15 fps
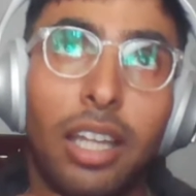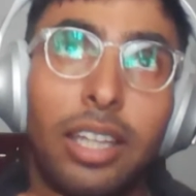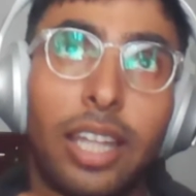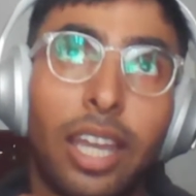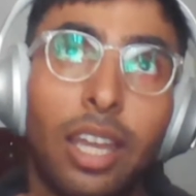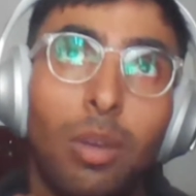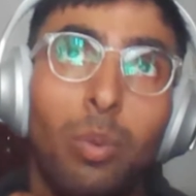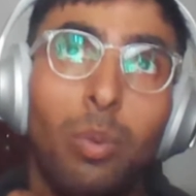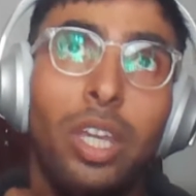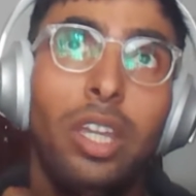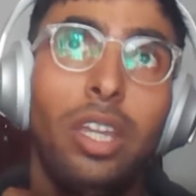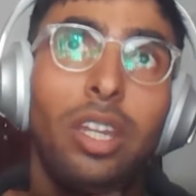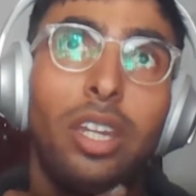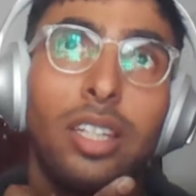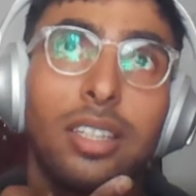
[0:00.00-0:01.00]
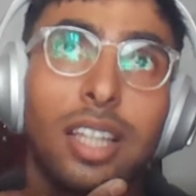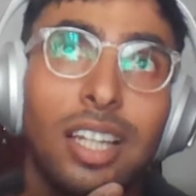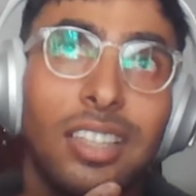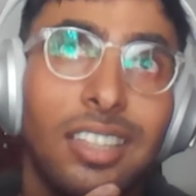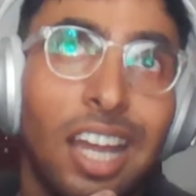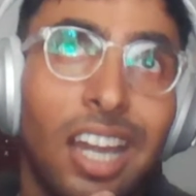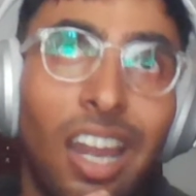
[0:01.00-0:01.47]
think we discussed
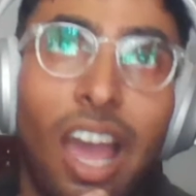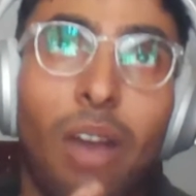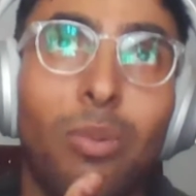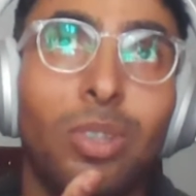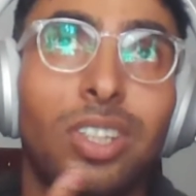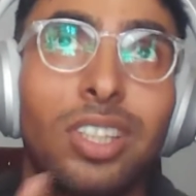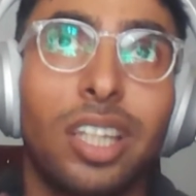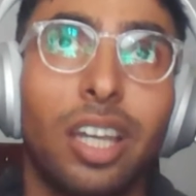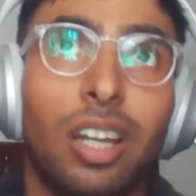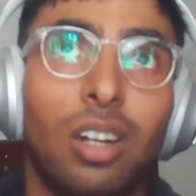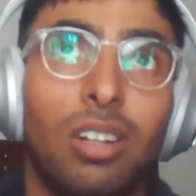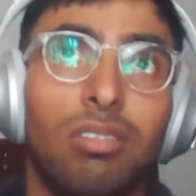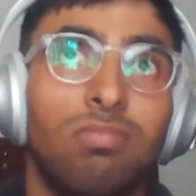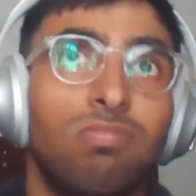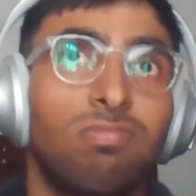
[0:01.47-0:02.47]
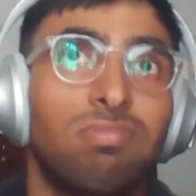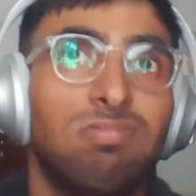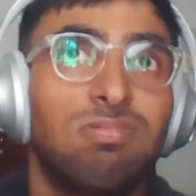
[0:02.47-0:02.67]
that I would say around